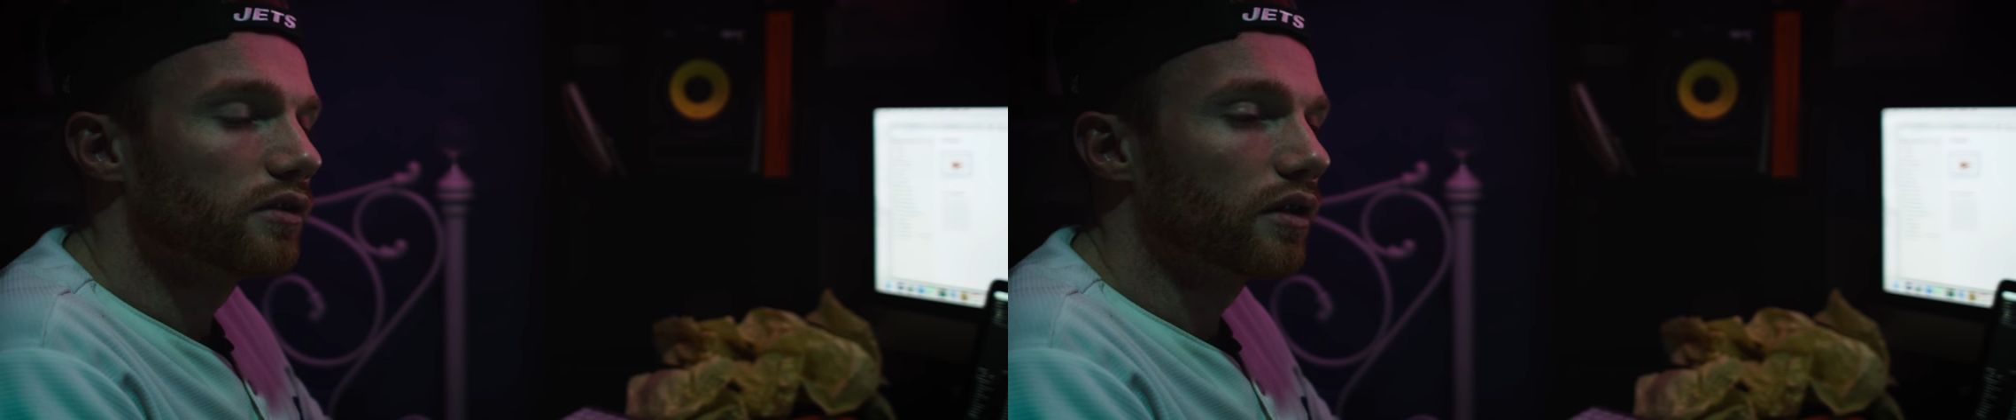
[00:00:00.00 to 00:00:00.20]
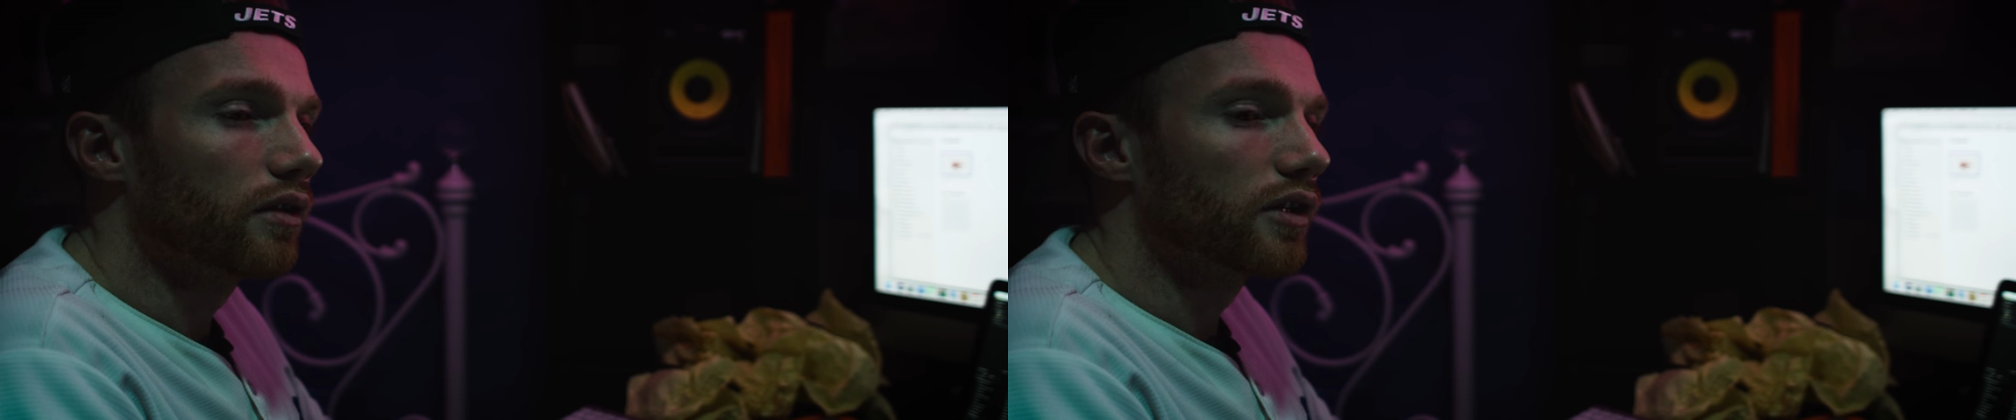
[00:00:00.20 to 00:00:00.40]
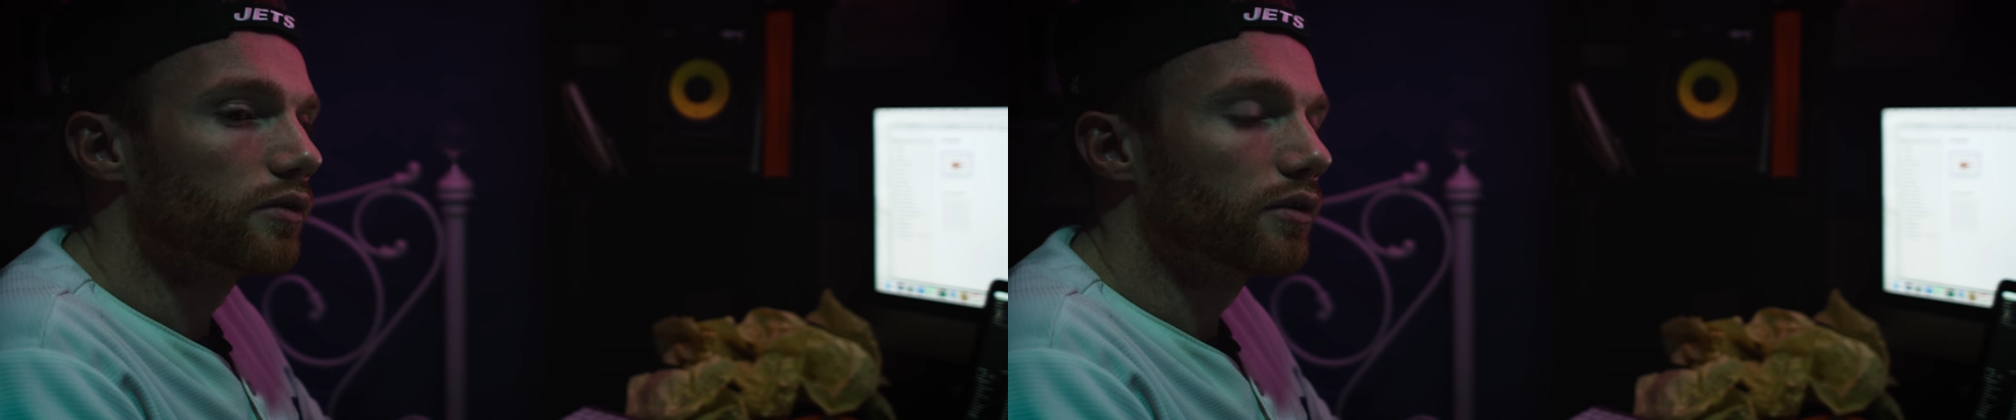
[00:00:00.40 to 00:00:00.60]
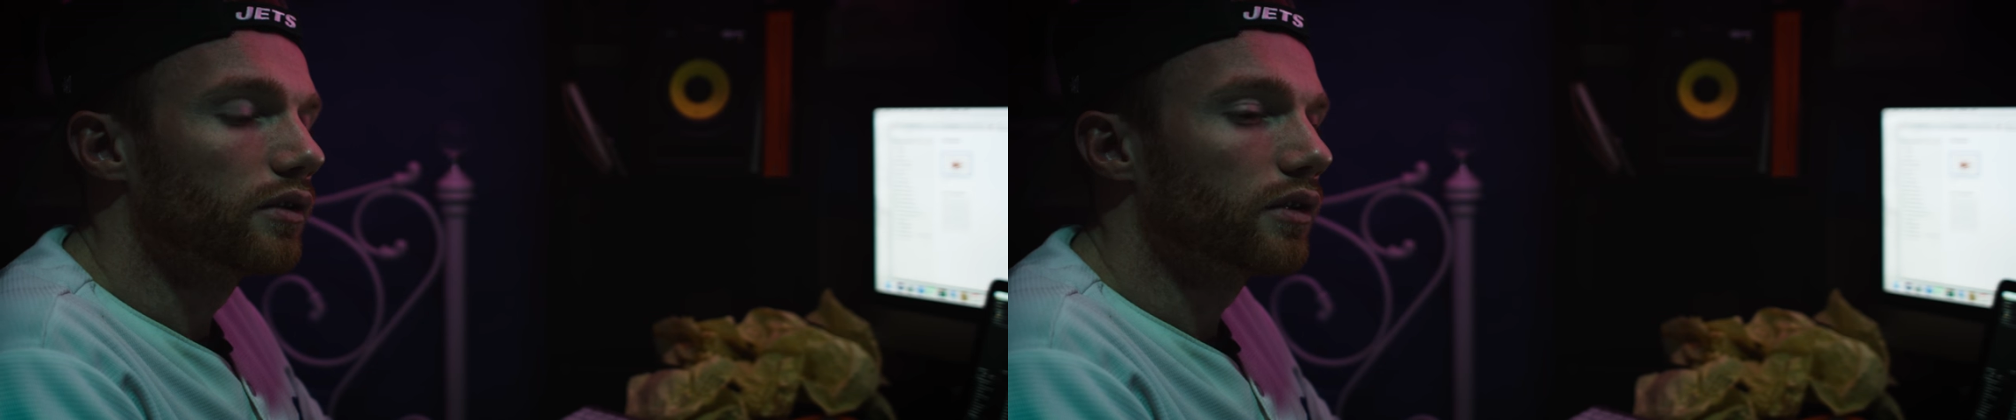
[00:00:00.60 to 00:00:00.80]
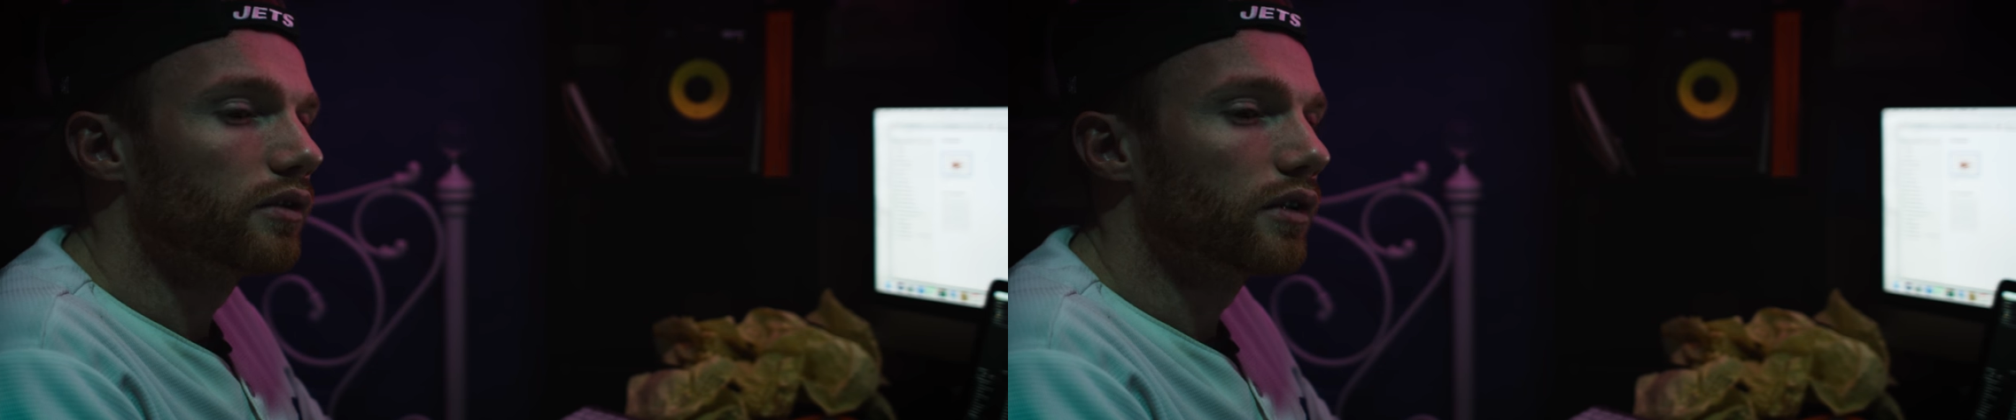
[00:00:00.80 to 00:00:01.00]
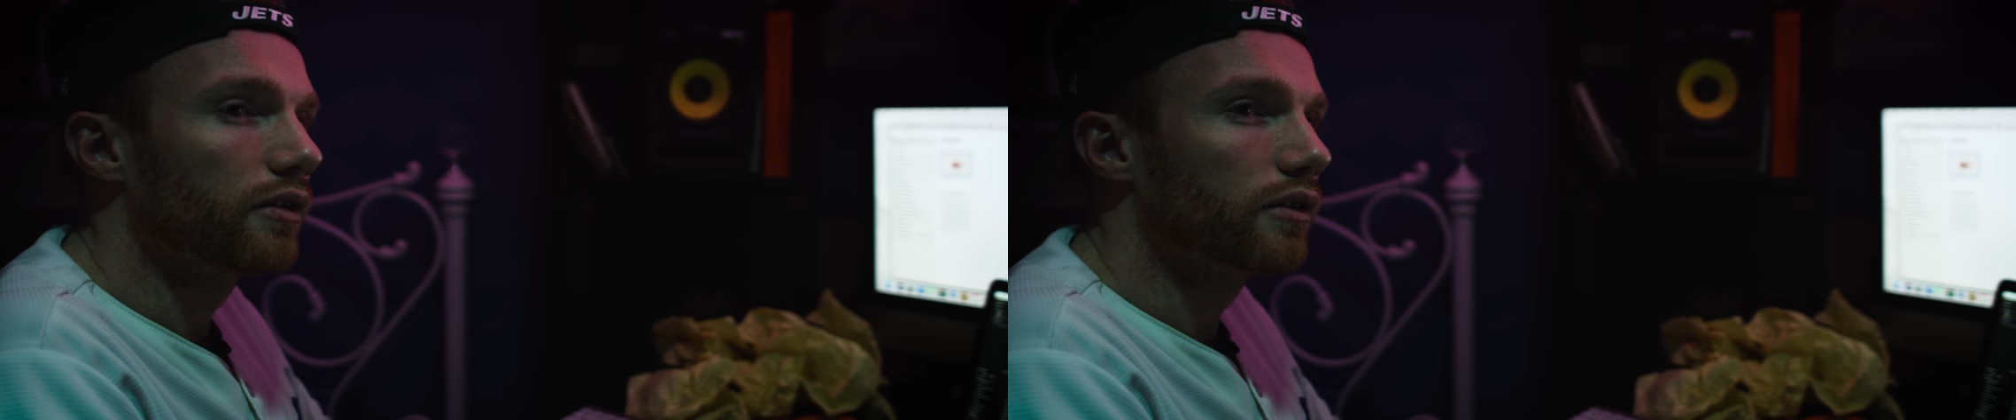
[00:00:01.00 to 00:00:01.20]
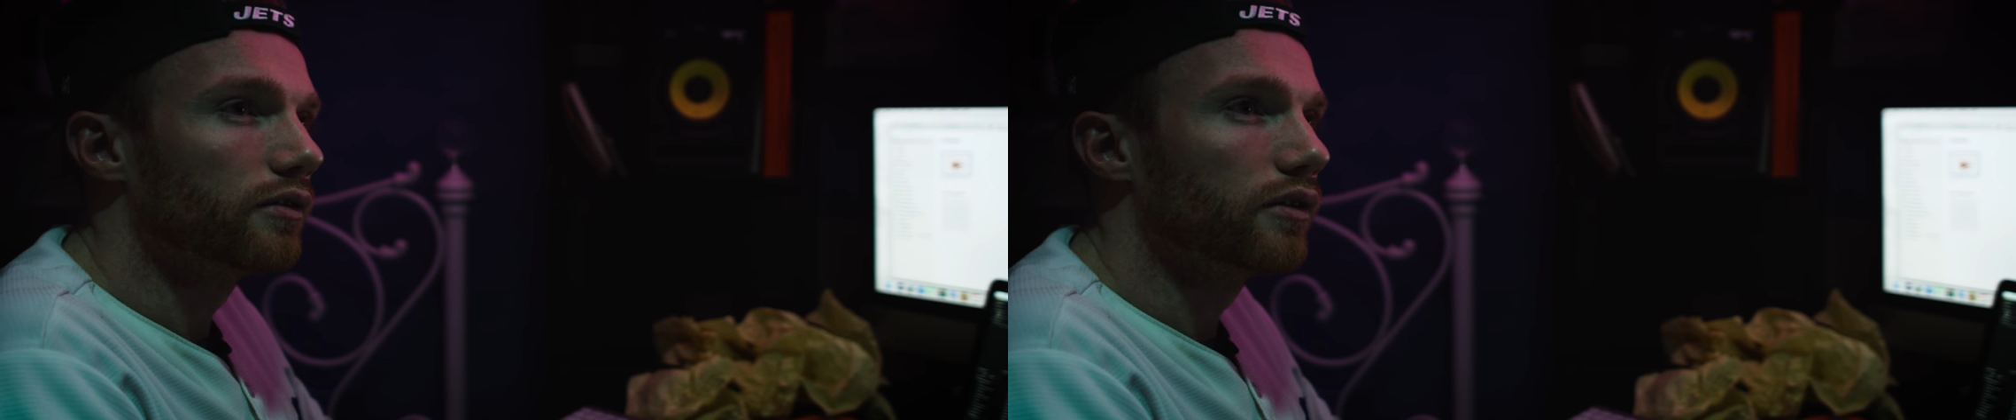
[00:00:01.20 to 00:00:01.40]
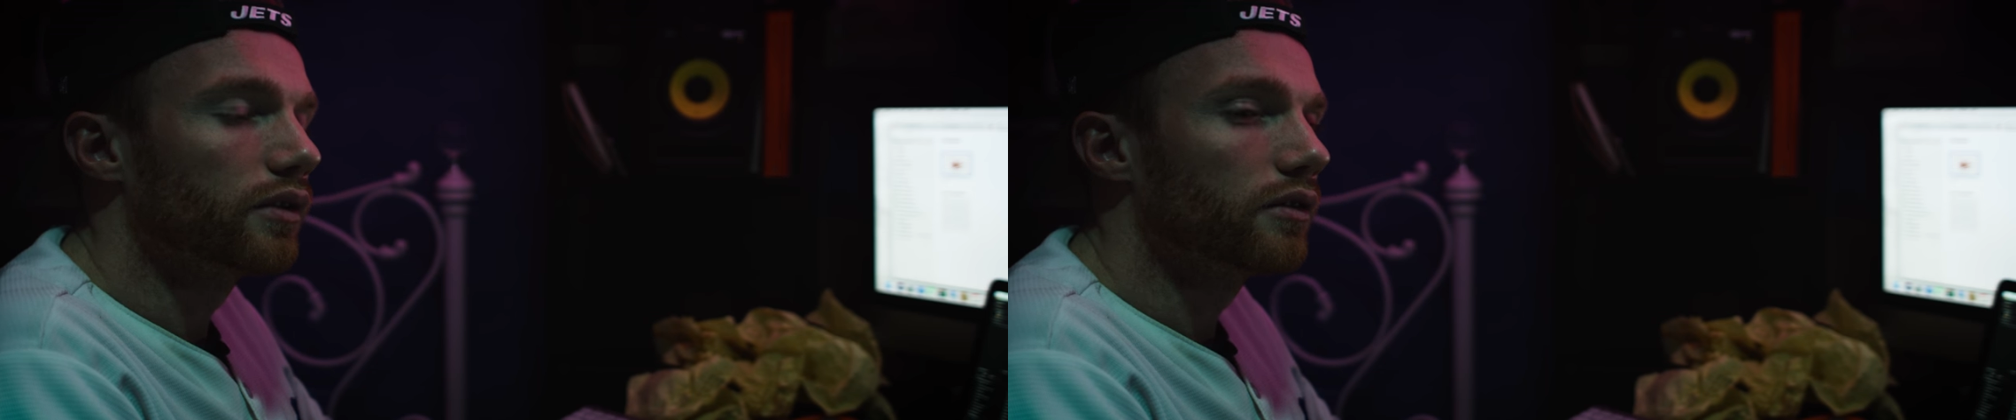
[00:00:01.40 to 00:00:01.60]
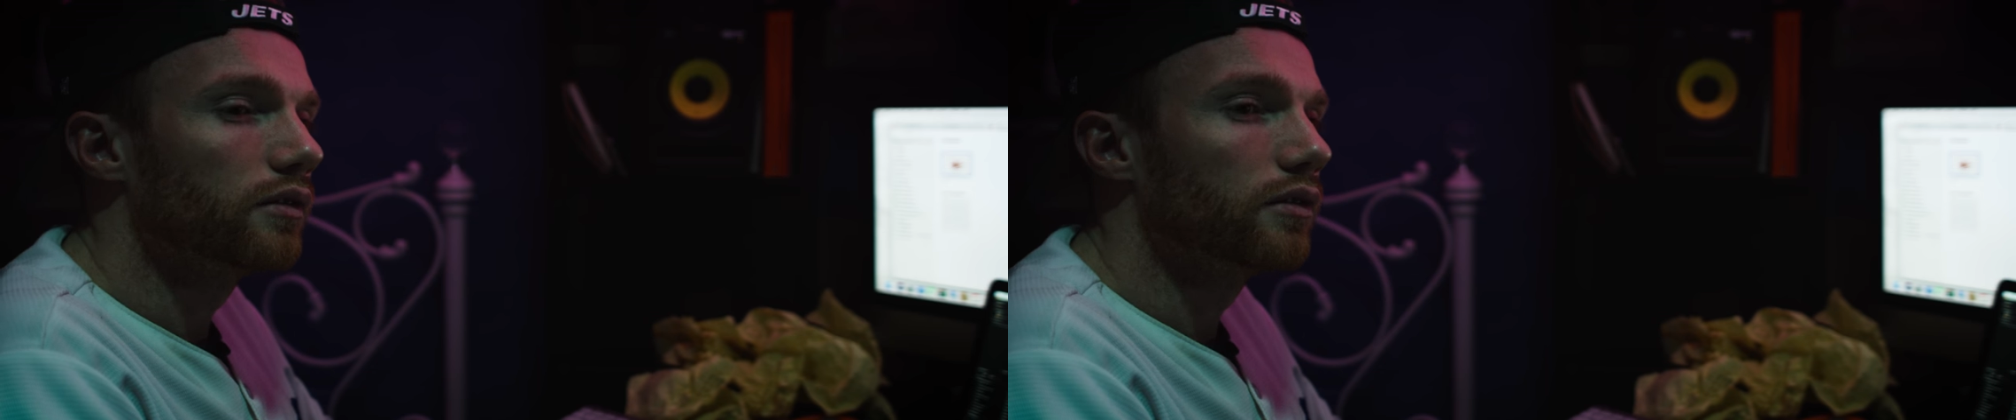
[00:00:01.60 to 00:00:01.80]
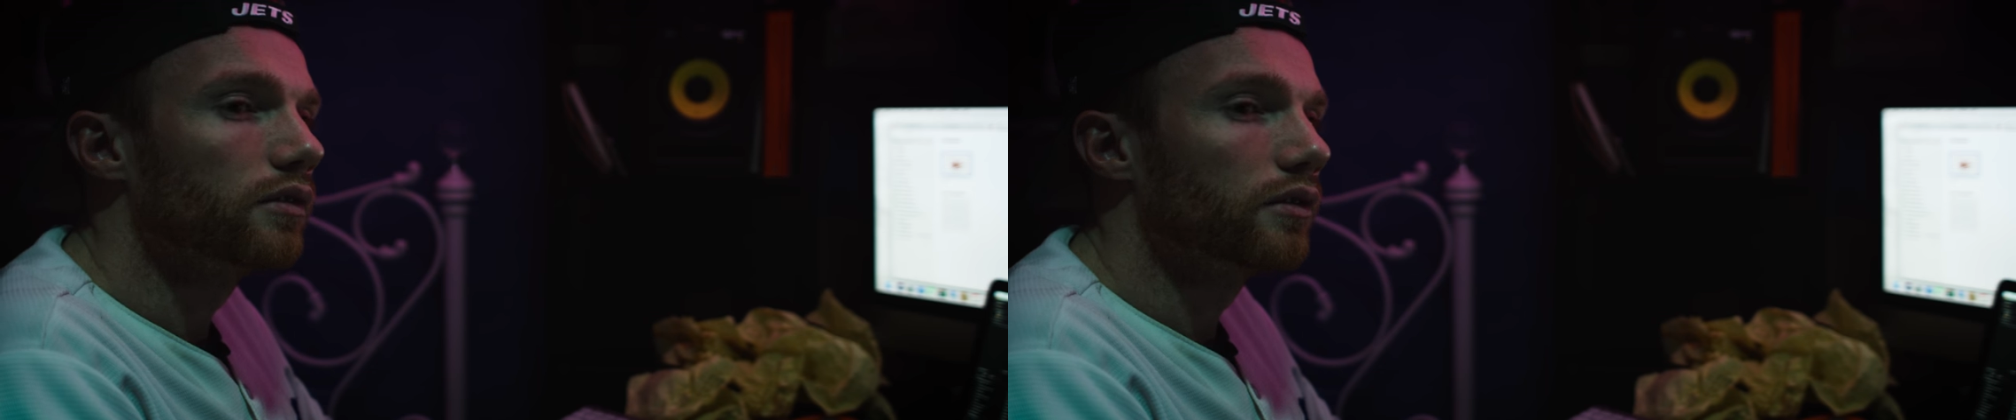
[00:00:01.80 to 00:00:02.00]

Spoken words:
So that's what I'm going to continue on doing.